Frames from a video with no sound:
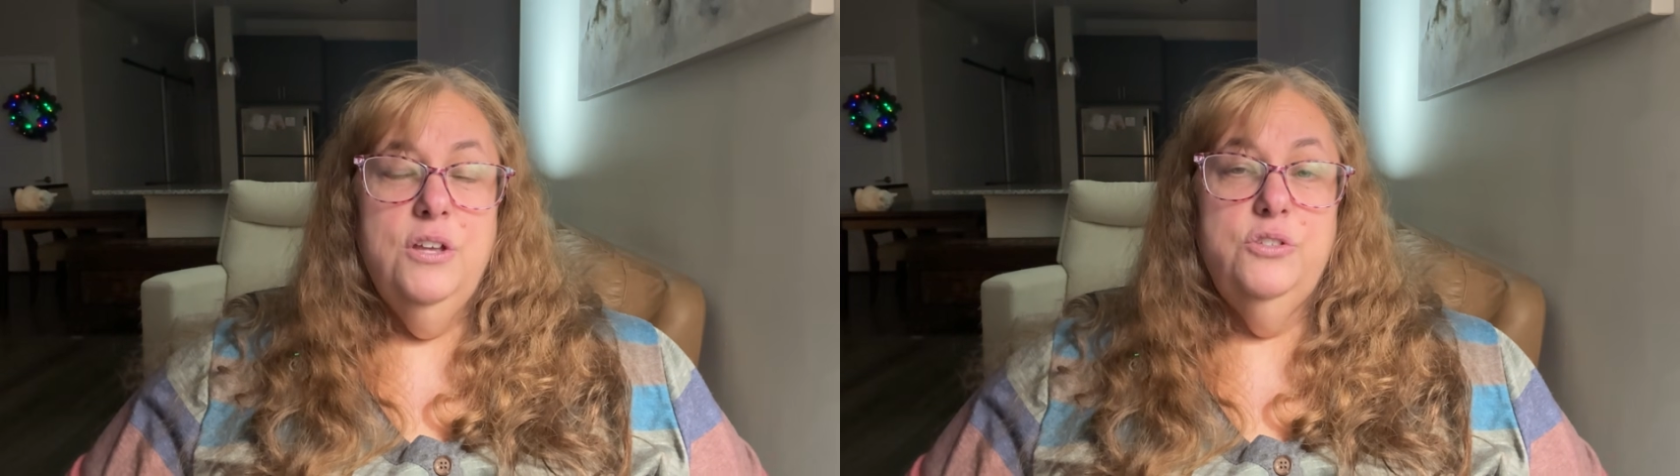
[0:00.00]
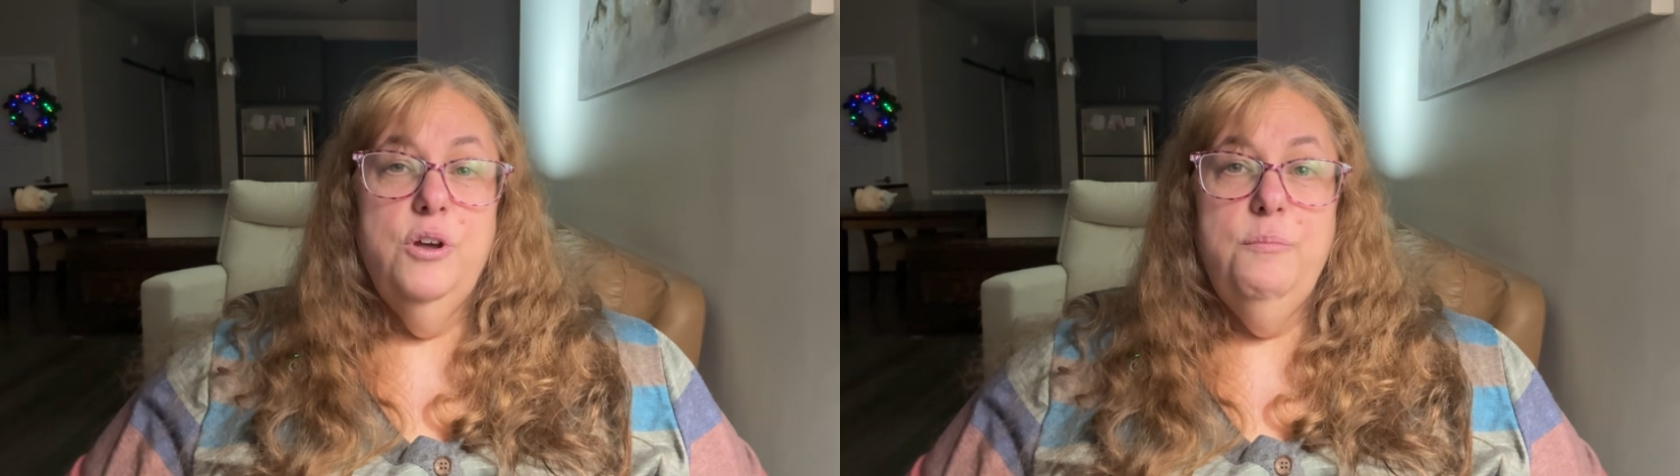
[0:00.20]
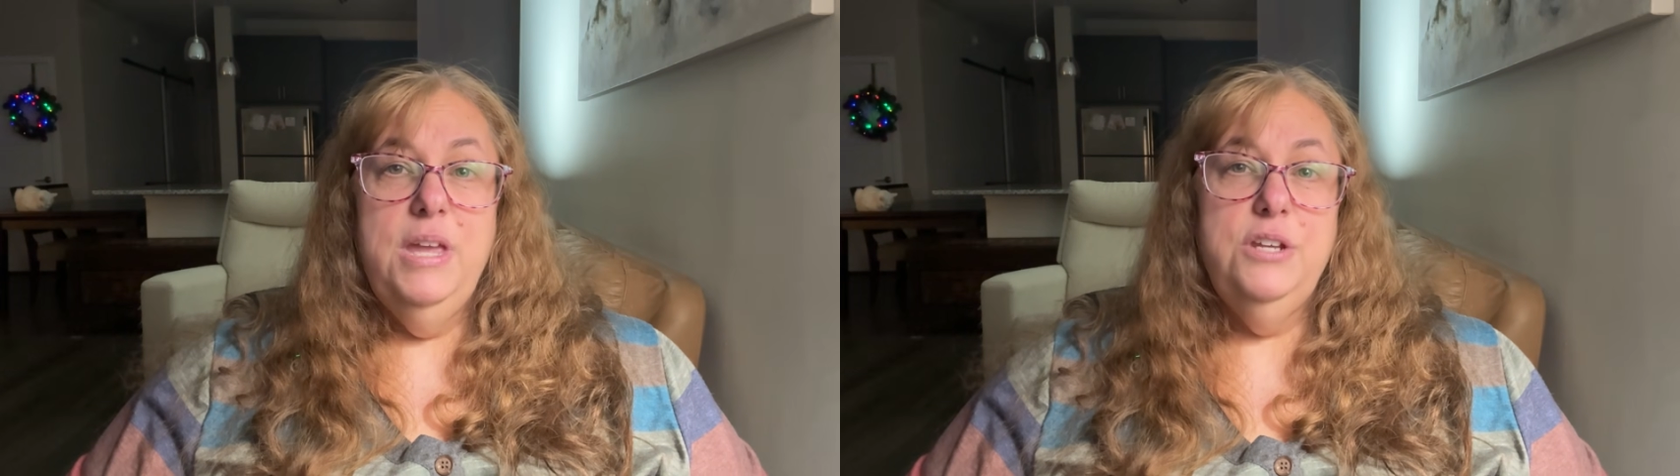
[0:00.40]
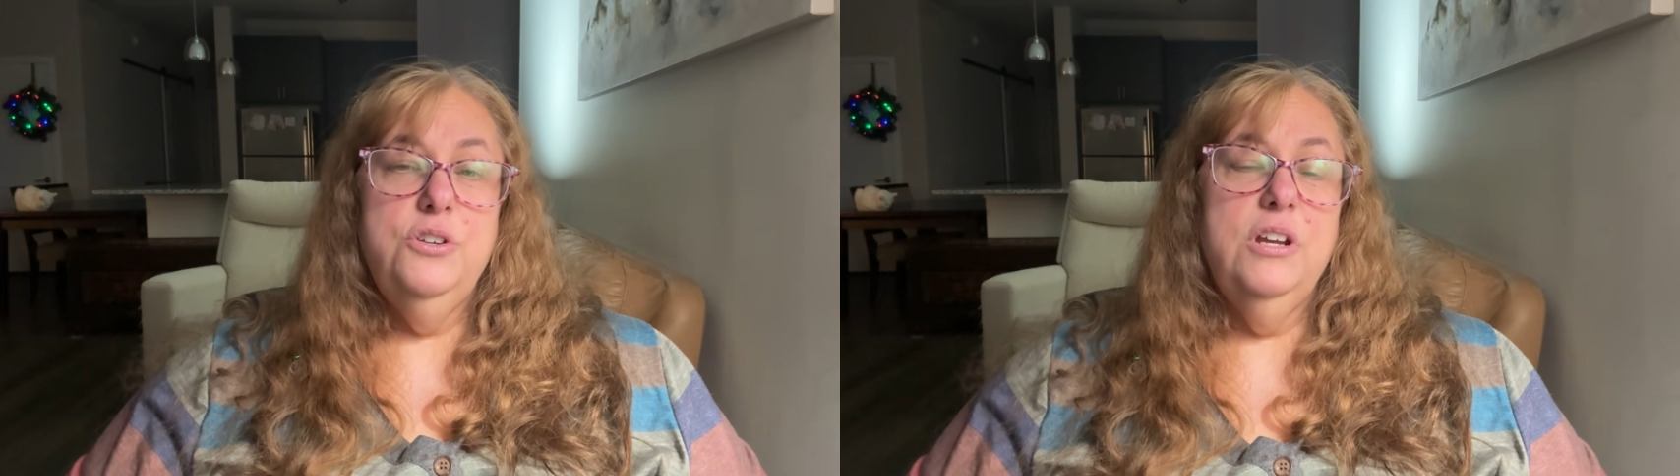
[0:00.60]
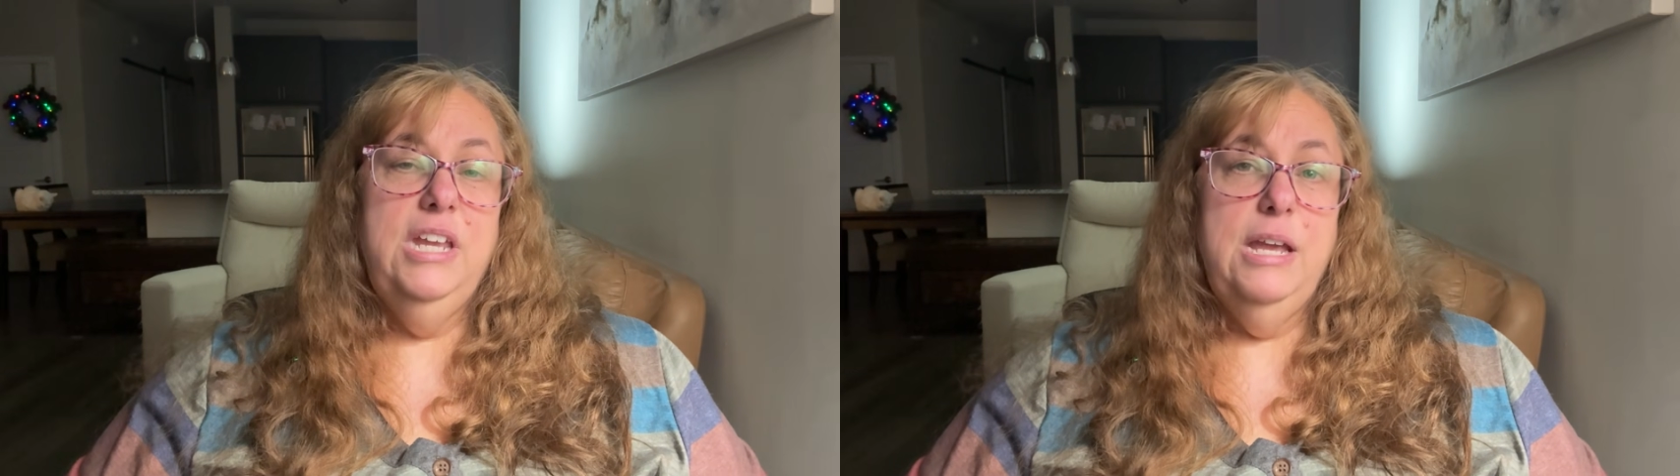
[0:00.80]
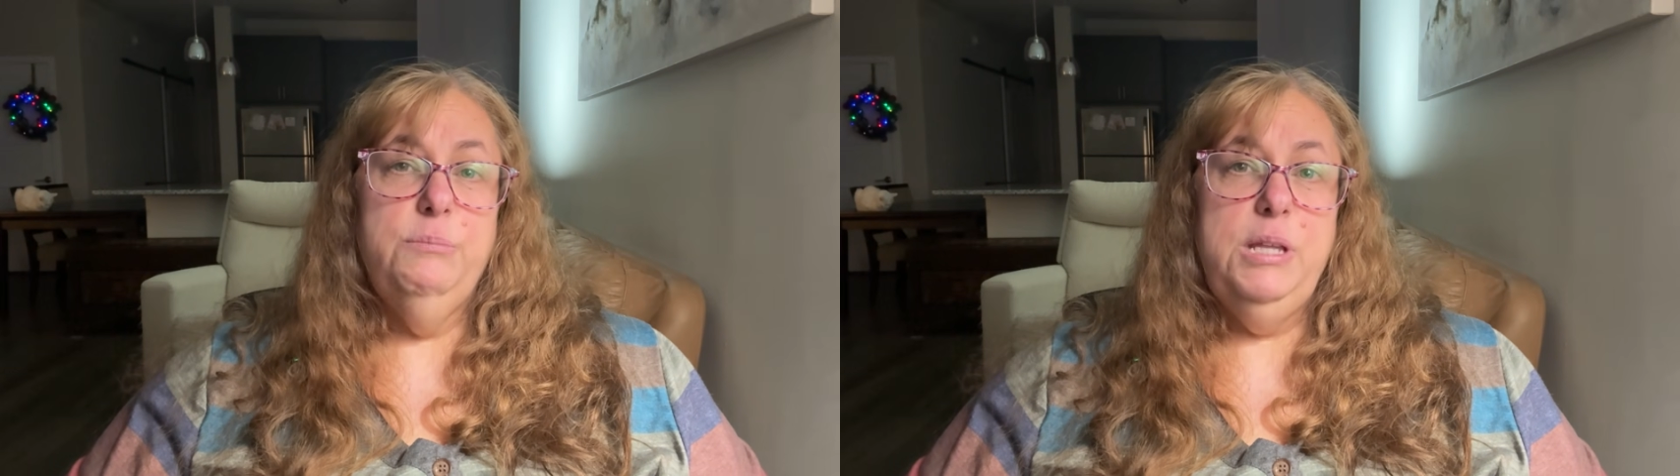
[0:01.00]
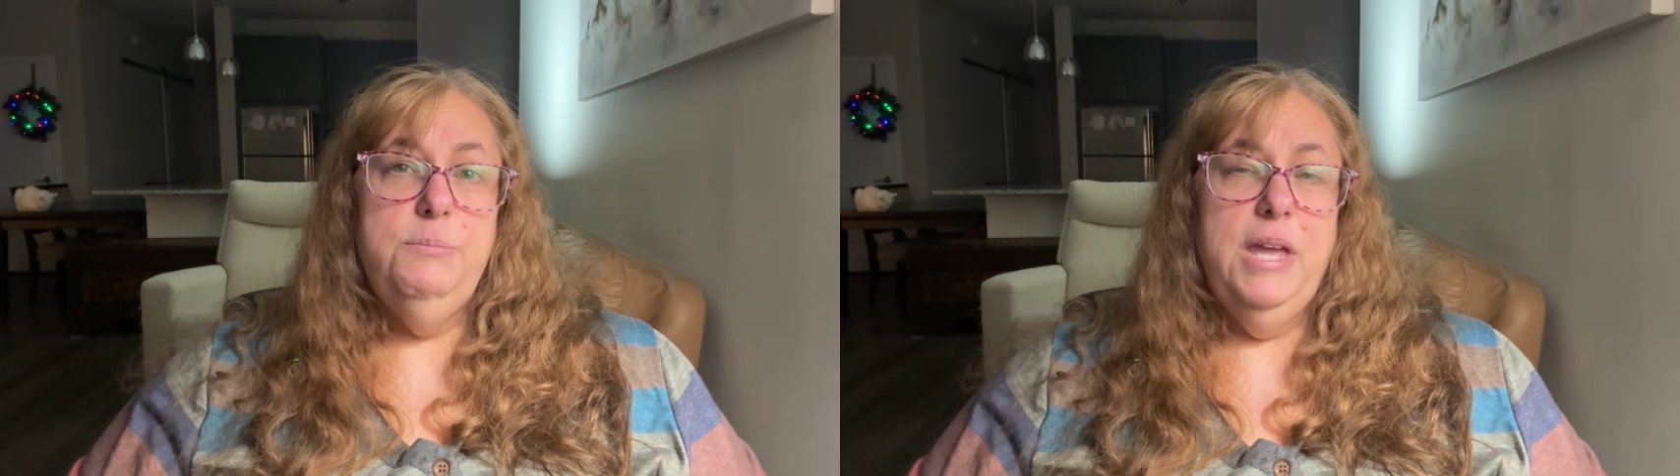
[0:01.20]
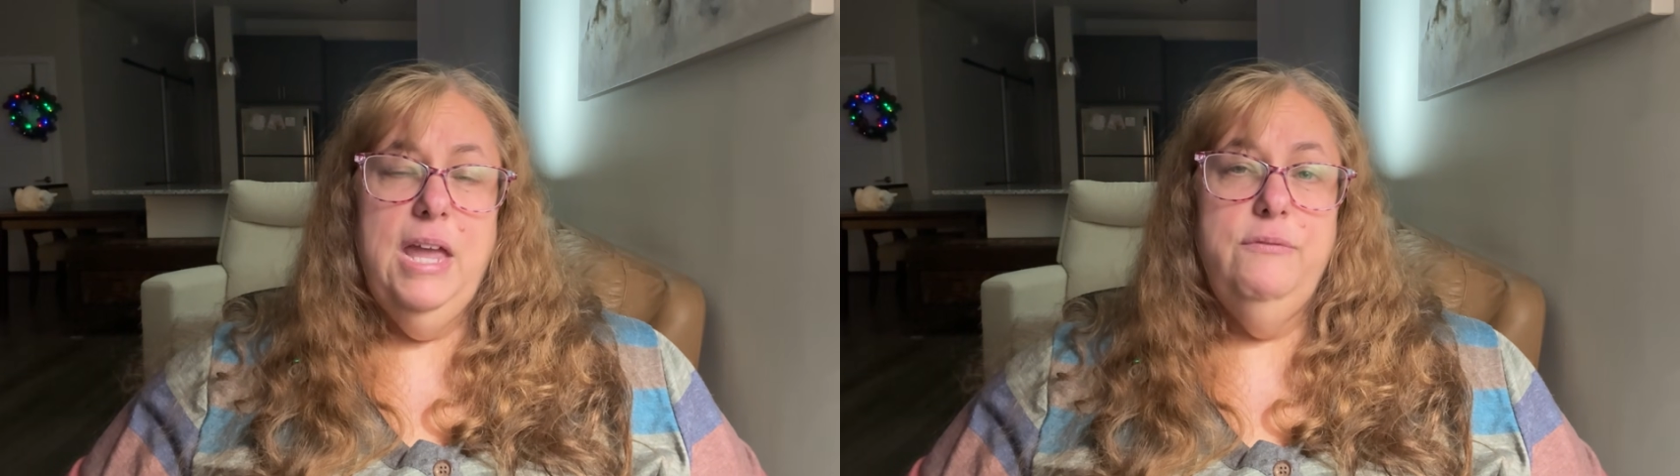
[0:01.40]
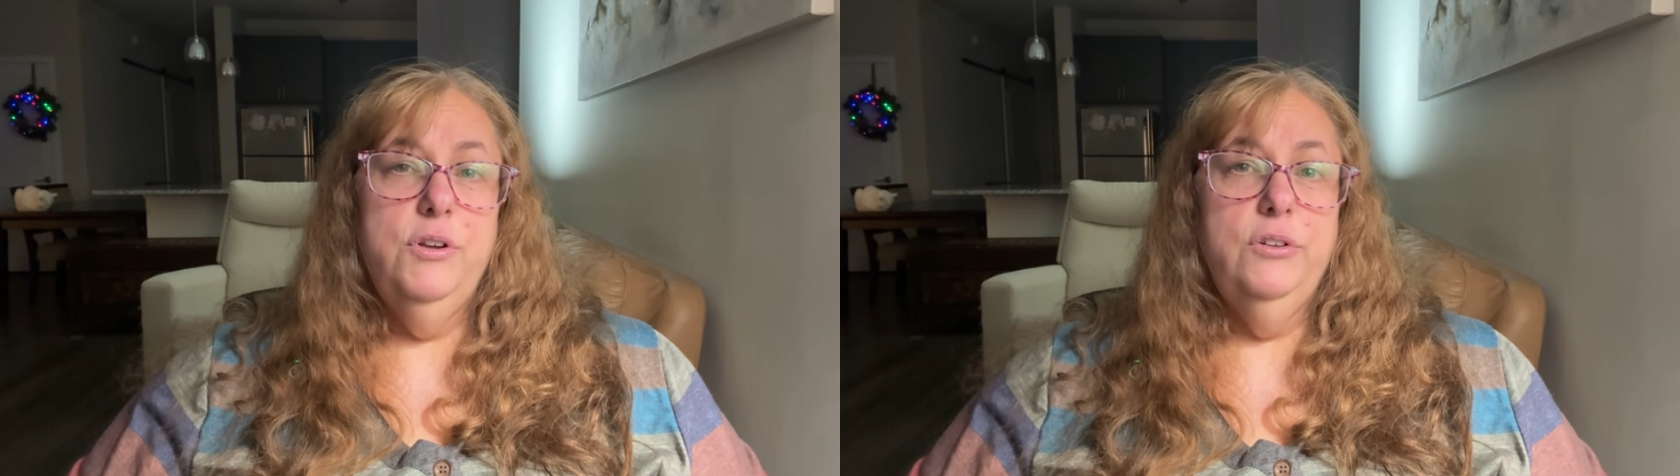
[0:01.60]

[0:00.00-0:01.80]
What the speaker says: So it makes your gambling behavior